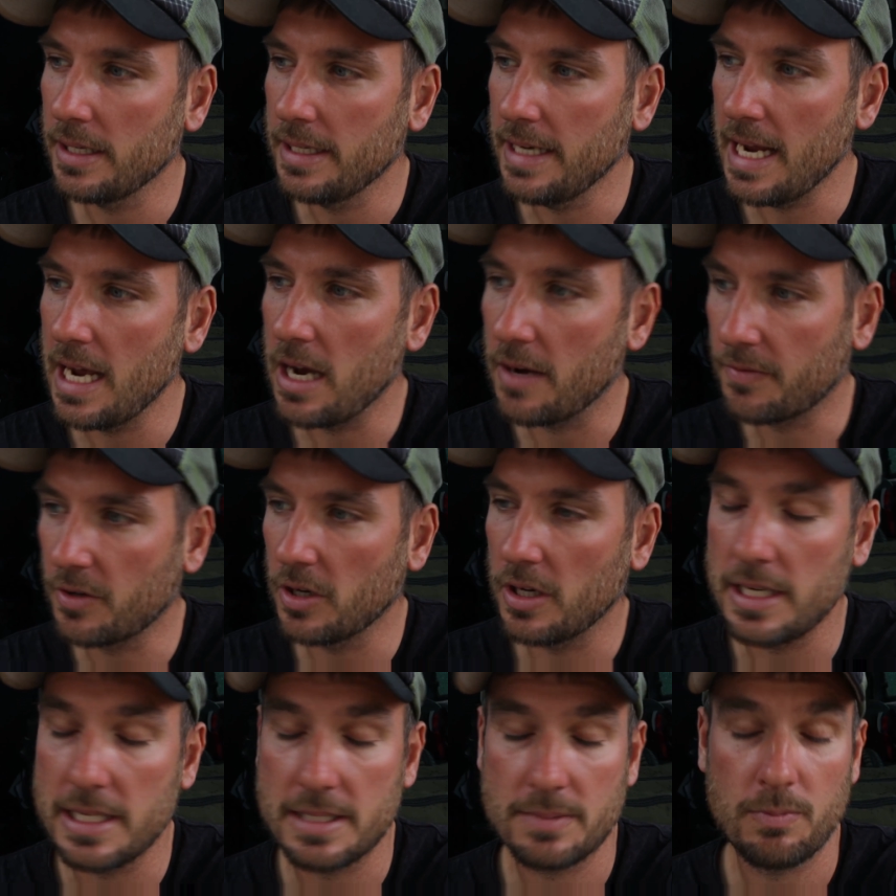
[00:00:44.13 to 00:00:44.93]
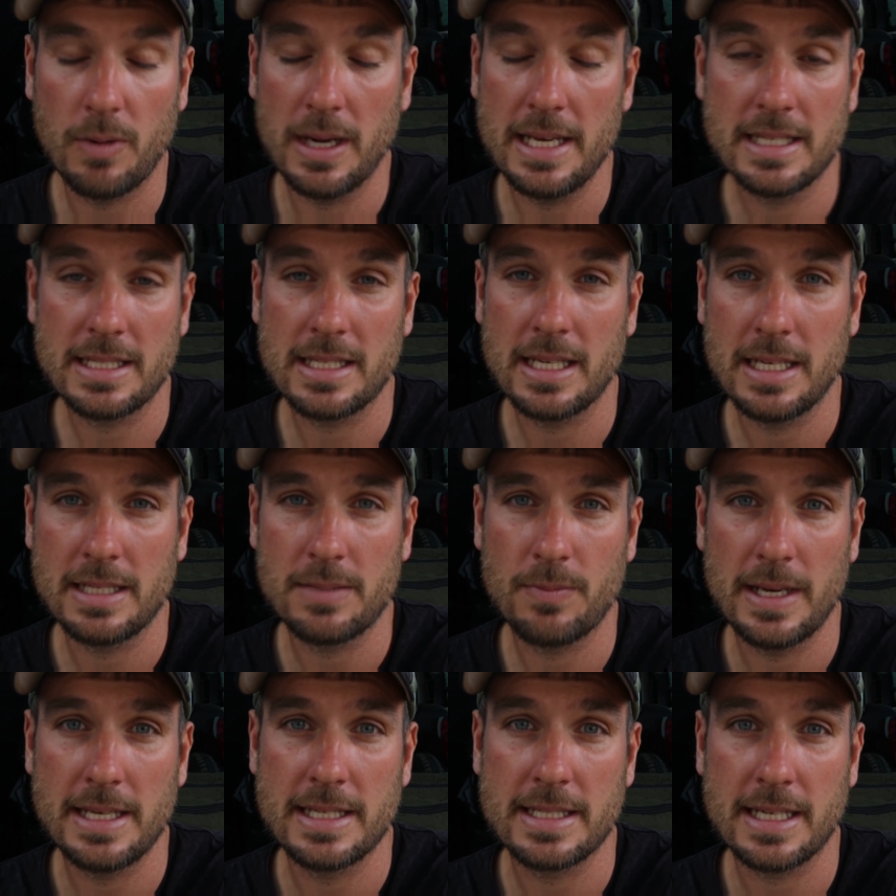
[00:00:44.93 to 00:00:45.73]

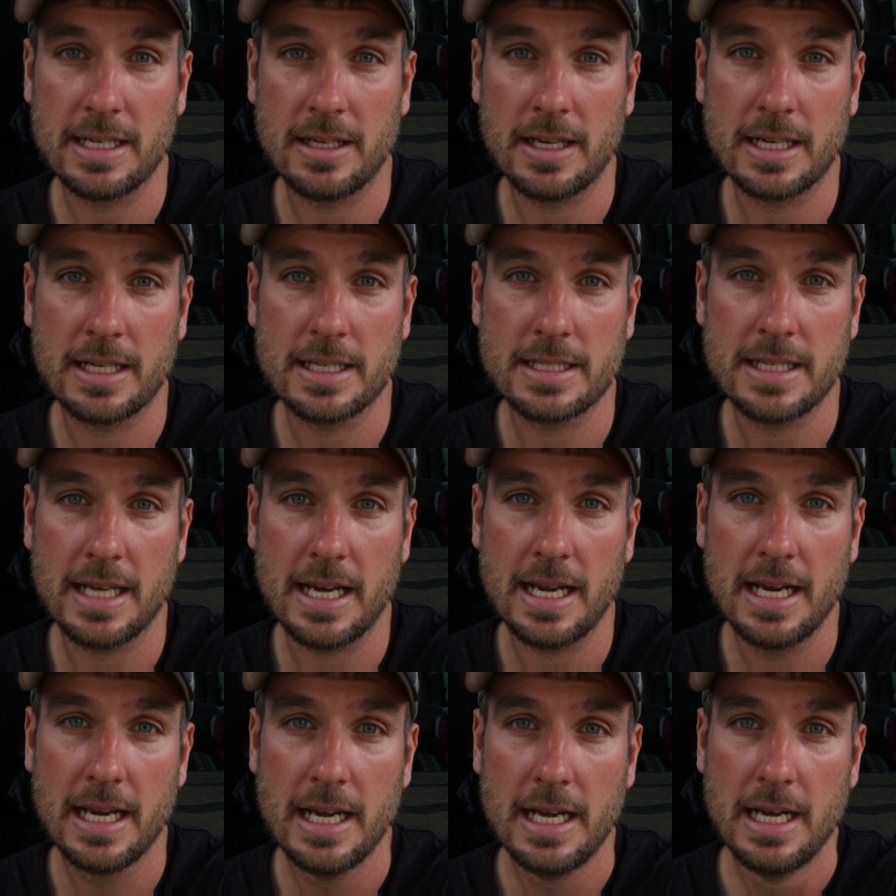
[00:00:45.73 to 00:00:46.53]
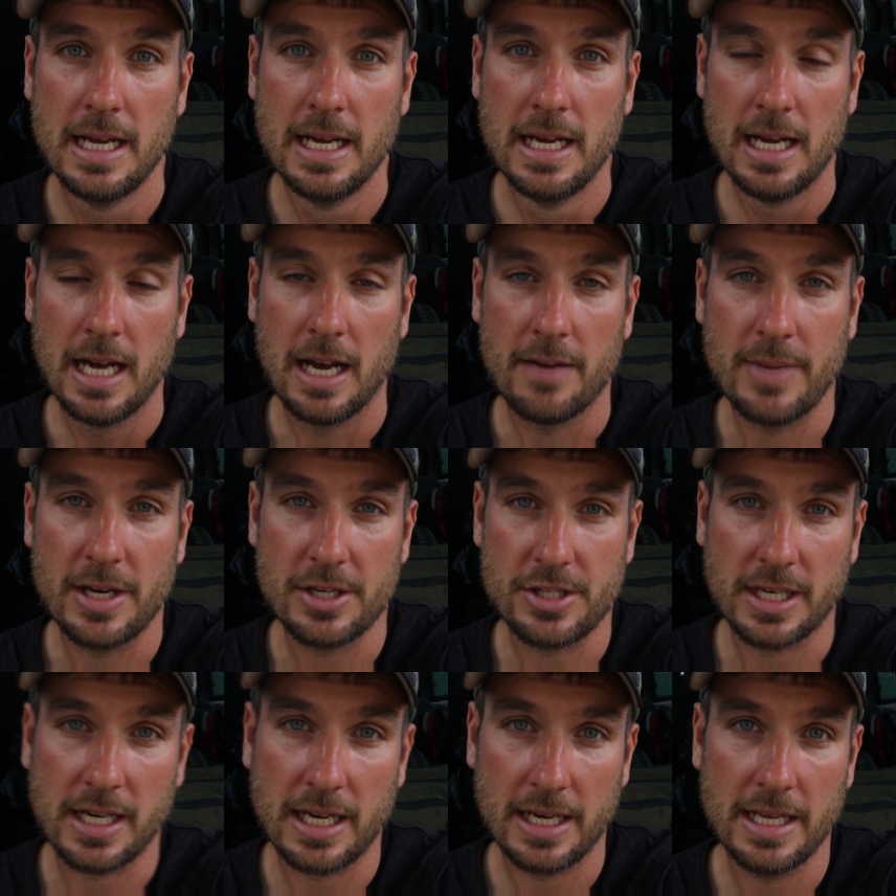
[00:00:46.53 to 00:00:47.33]
it's Wednesday, like I say. I've
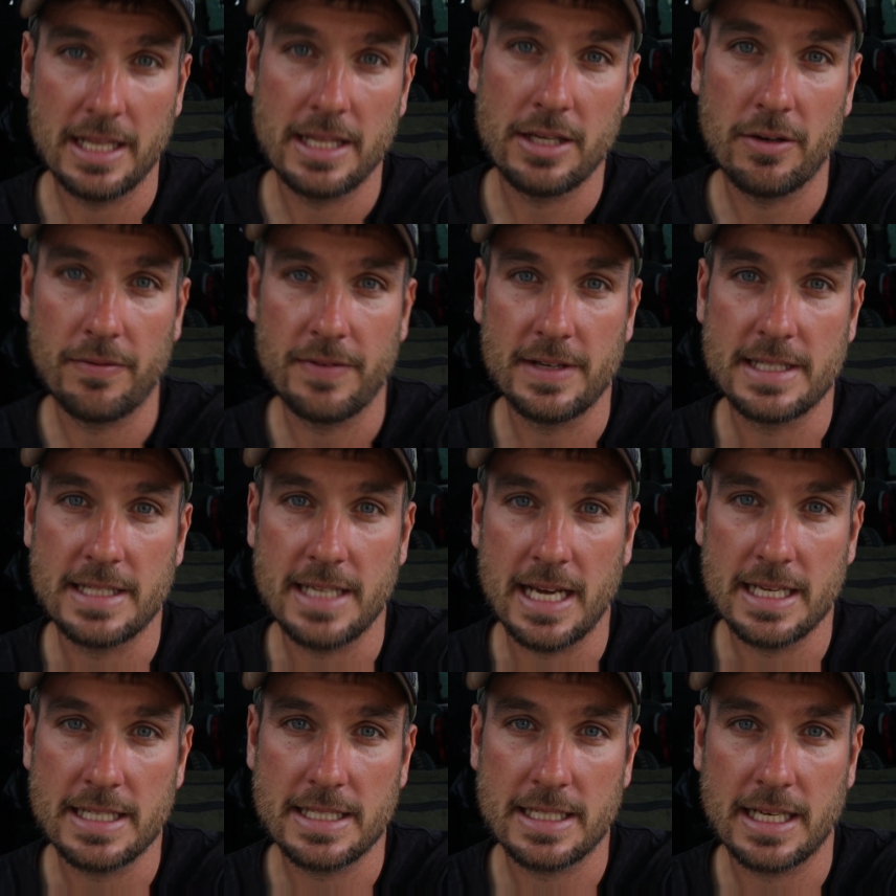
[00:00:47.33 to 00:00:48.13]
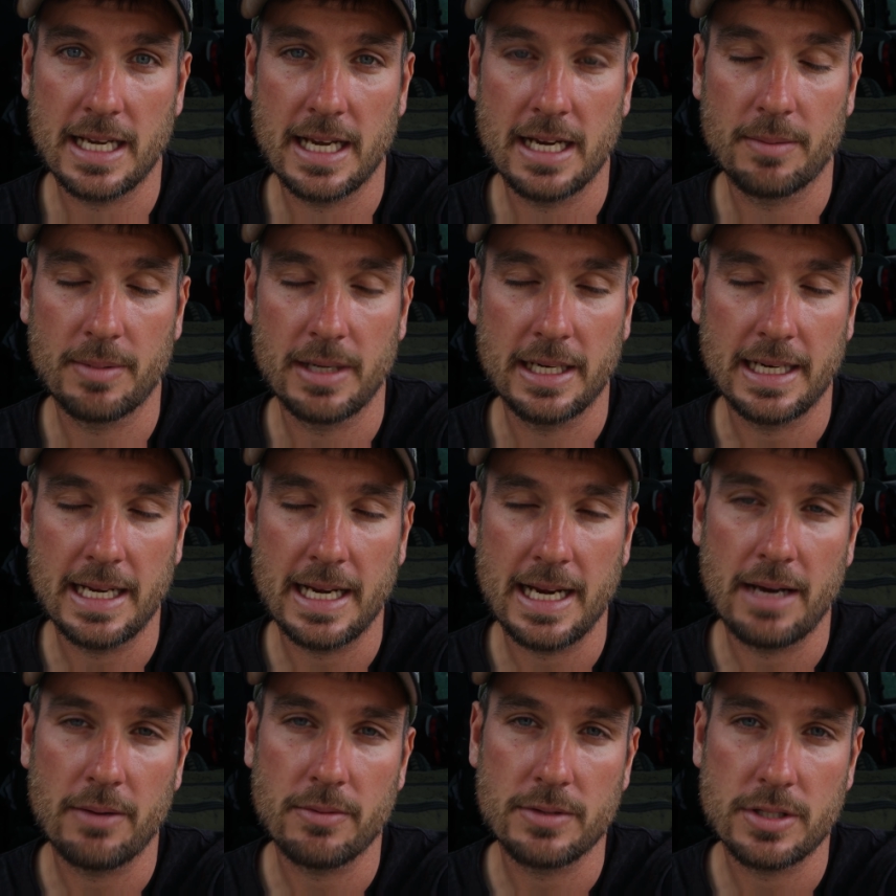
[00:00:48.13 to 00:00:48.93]
managed to clear the office desk and I'm going to
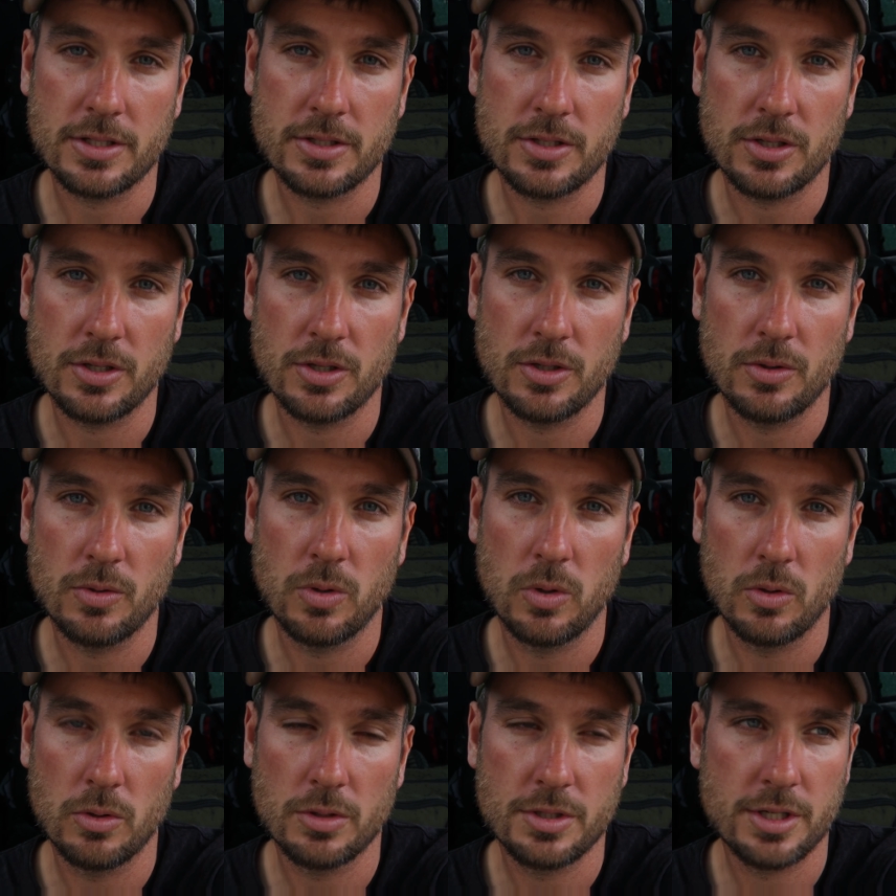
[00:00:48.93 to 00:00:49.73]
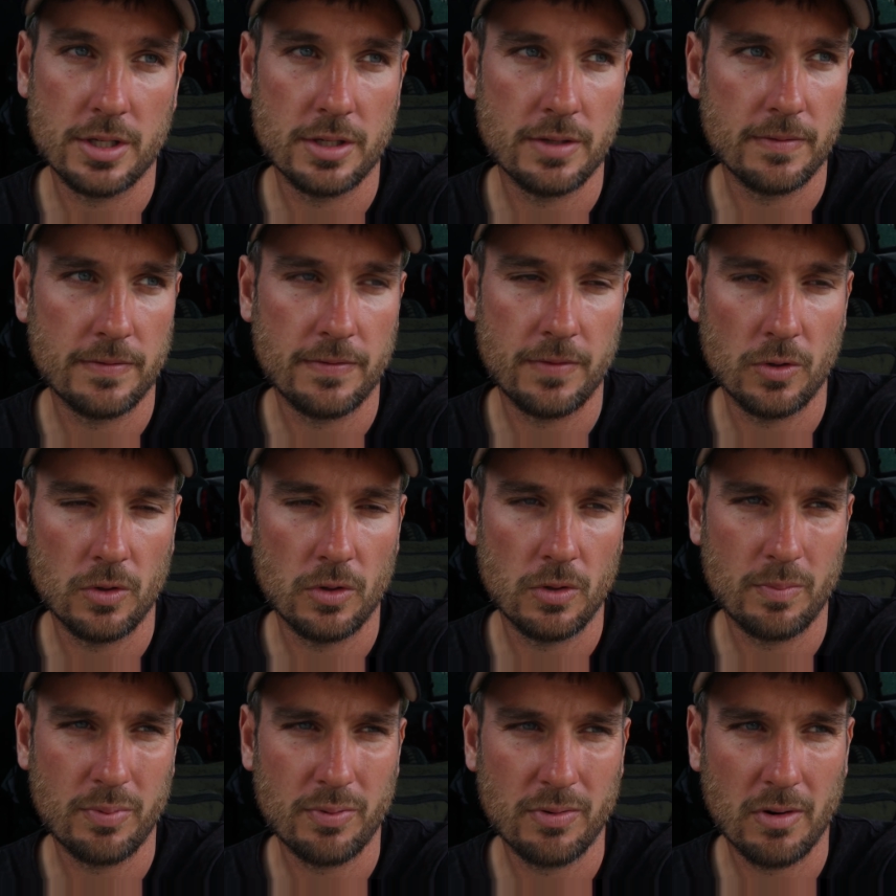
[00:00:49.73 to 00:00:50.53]
get out to Horton
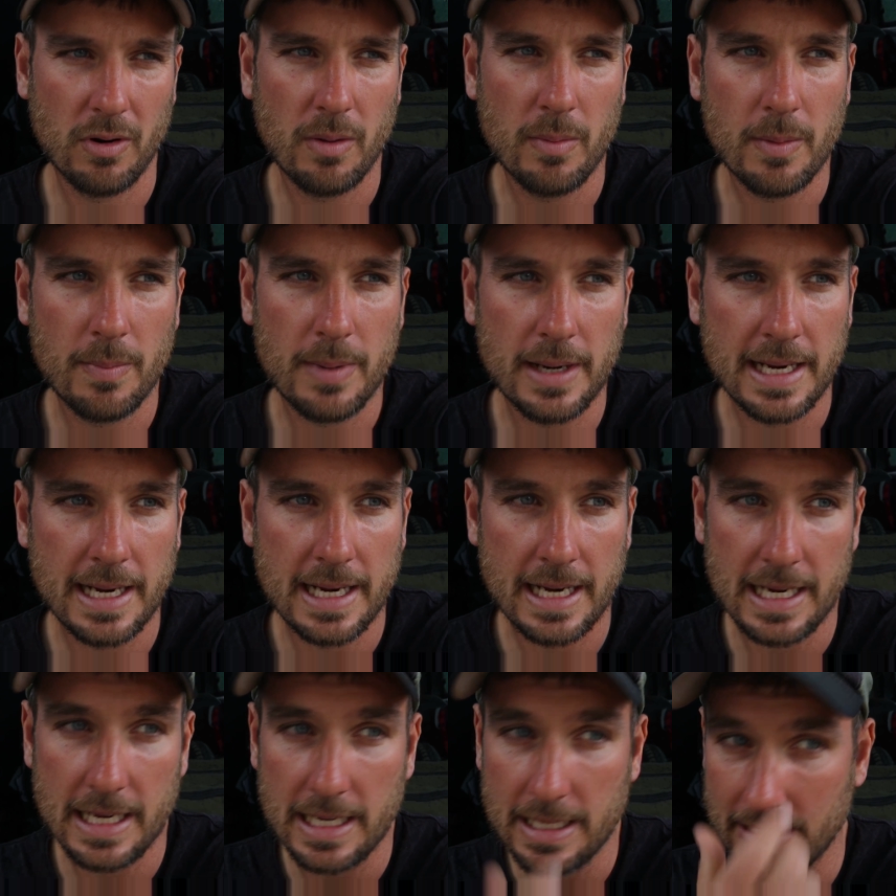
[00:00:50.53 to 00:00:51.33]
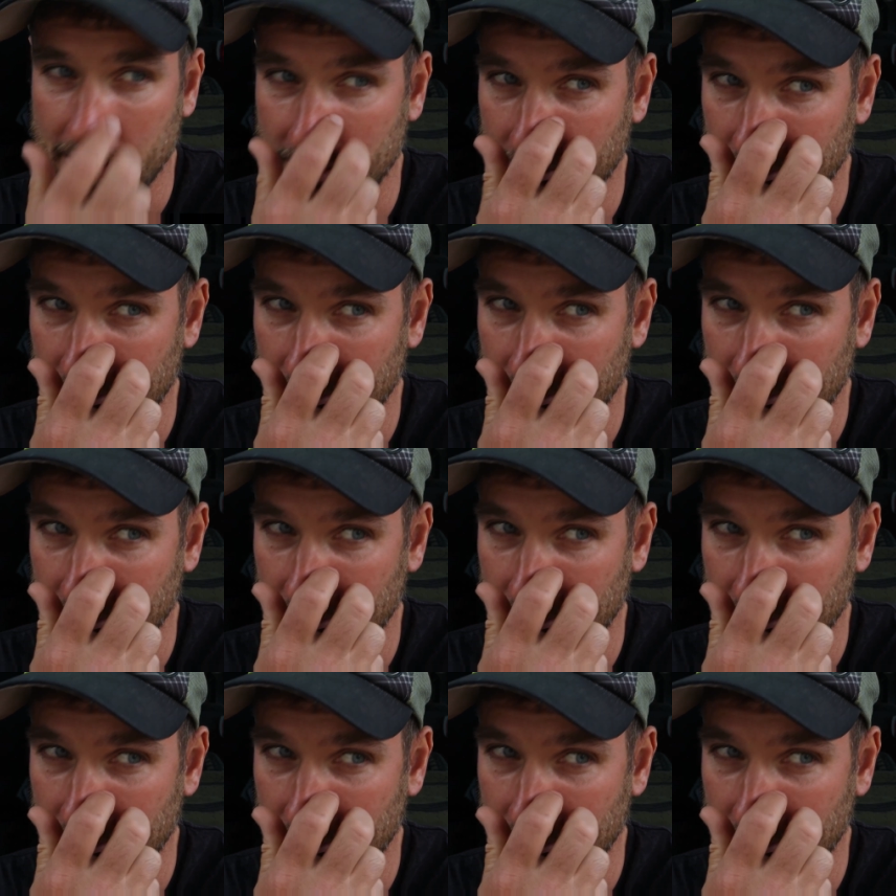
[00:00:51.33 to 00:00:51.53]
for probably,